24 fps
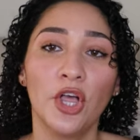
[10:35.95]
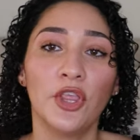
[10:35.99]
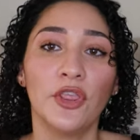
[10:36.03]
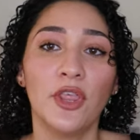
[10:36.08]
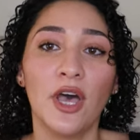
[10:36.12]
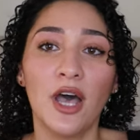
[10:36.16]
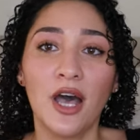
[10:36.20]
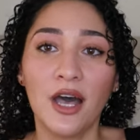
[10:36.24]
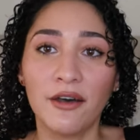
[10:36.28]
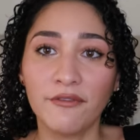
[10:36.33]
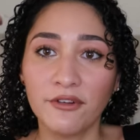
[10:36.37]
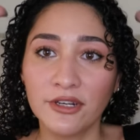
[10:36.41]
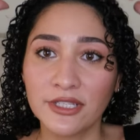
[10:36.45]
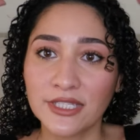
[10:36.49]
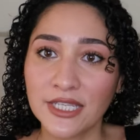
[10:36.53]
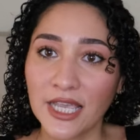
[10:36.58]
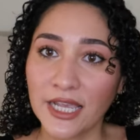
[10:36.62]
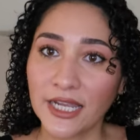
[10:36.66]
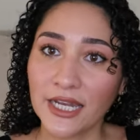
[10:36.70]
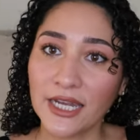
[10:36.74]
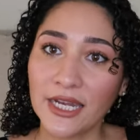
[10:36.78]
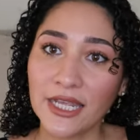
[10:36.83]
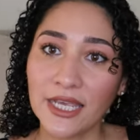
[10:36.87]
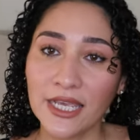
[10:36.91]
the hover
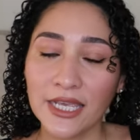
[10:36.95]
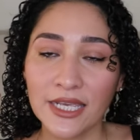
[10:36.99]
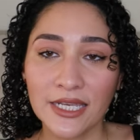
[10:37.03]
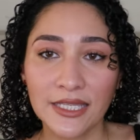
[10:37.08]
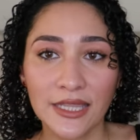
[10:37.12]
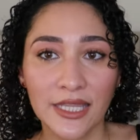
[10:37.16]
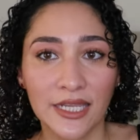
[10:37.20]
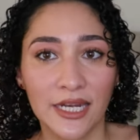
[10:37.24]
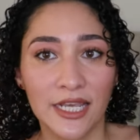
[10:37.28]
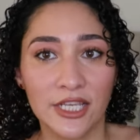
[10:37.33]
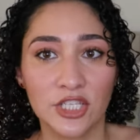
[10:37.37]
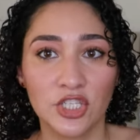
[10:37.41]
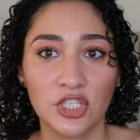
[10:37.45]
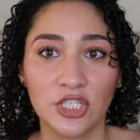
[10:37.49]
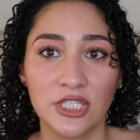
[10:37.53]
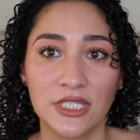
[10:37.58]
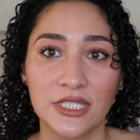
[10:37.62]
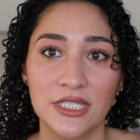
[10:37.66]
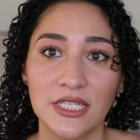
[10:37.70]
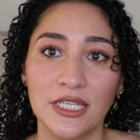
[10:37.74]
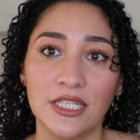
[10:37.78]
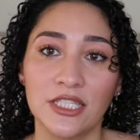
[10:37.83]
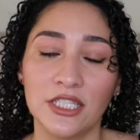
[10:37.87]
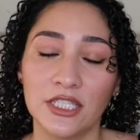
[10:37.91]
technique that I
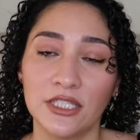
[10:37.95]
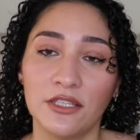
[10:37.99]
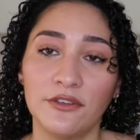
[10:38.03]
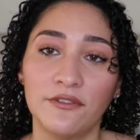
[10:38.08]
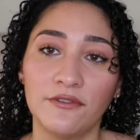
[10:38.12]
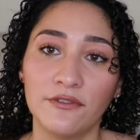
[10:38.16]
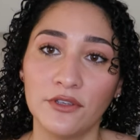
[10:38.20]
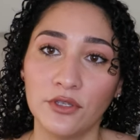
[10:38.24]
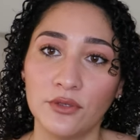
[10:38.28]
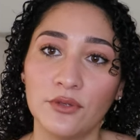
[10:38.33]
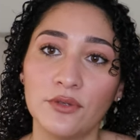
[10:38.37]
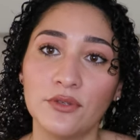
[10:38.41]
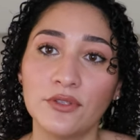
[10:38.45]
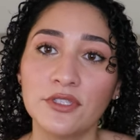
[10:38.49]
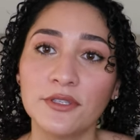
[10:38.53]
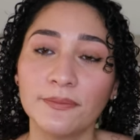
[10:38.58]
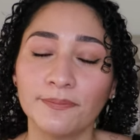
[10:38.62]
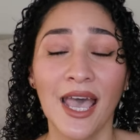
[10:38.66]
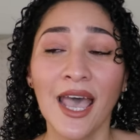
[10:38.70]
just did to diffuse,